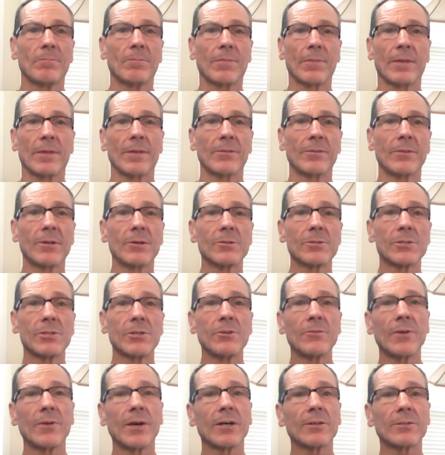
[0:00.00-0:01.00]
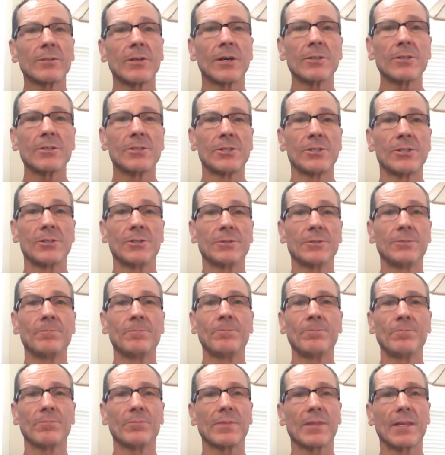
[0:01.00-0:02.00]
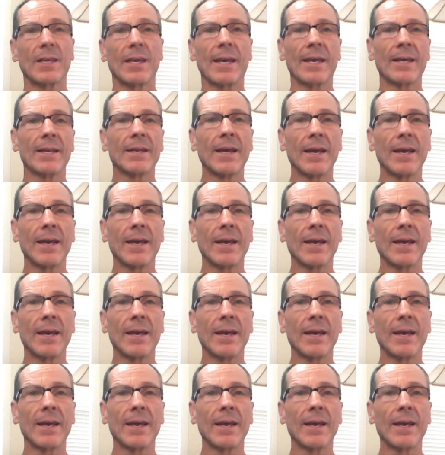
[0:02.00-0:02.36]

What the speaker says: those that you've held on to, and